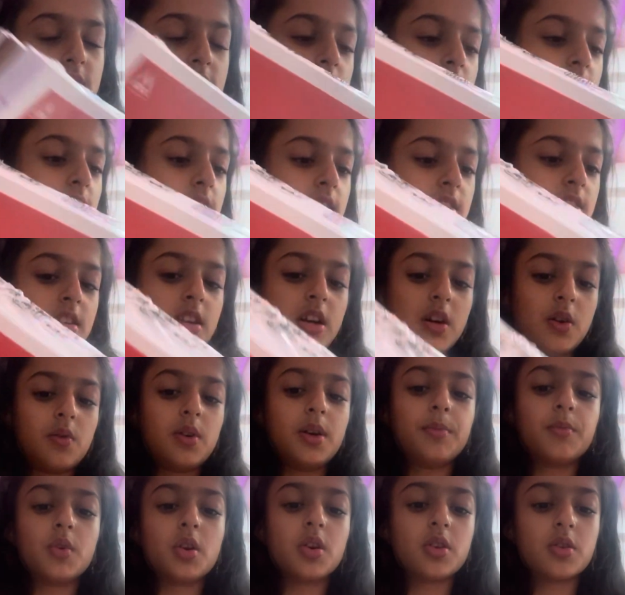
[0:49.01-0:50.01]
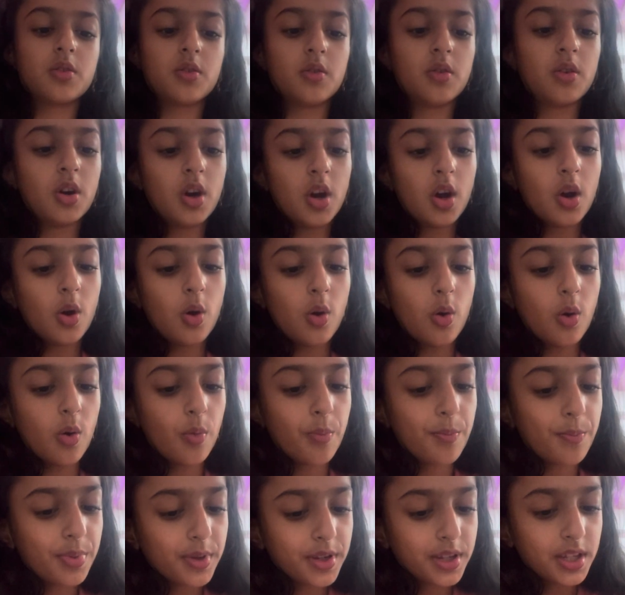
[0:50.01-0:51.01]
And now I'm going to
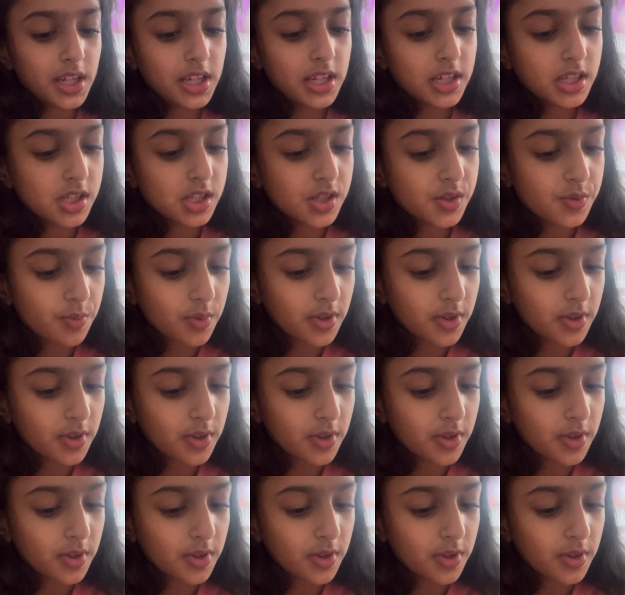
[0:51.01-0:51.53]
open each